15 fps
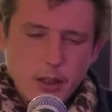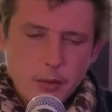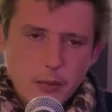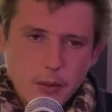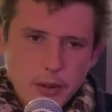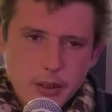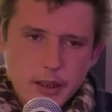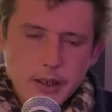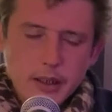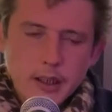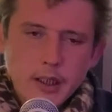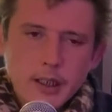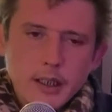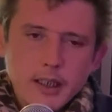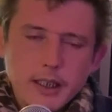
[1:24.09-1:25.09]
I want it.
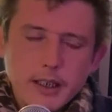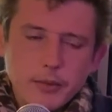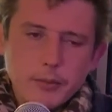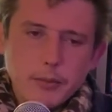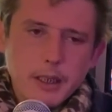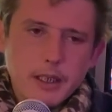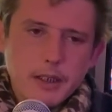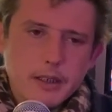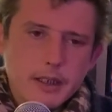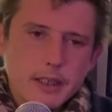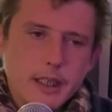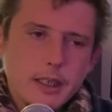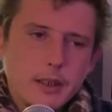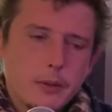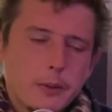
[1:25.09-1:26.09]
Give me the
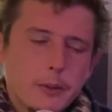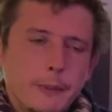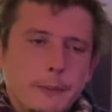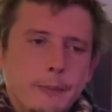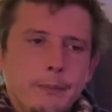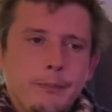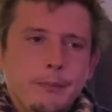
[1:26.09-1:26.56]
needle